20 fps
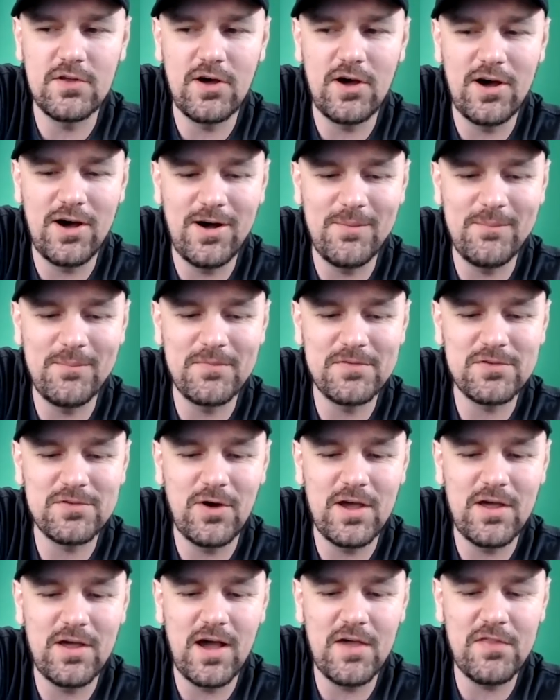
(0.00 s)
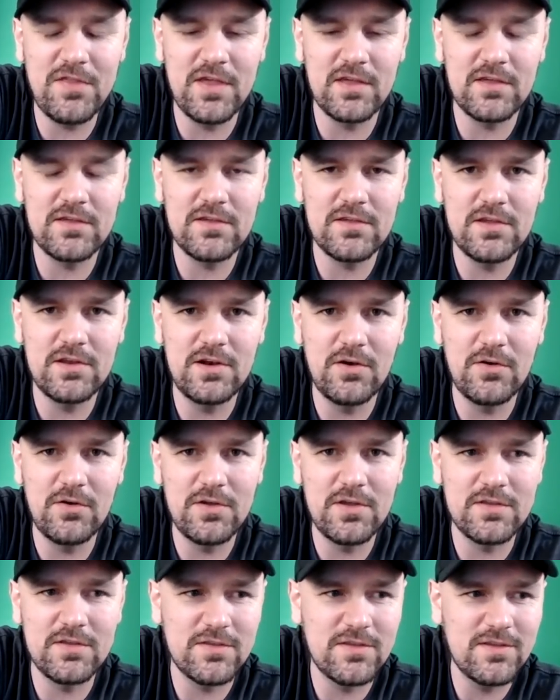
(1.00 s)
um, so I, I think, you know,
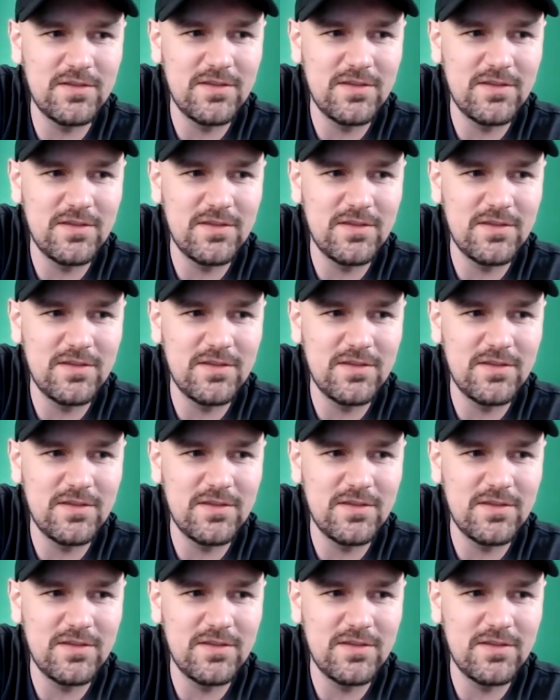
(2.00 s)
it,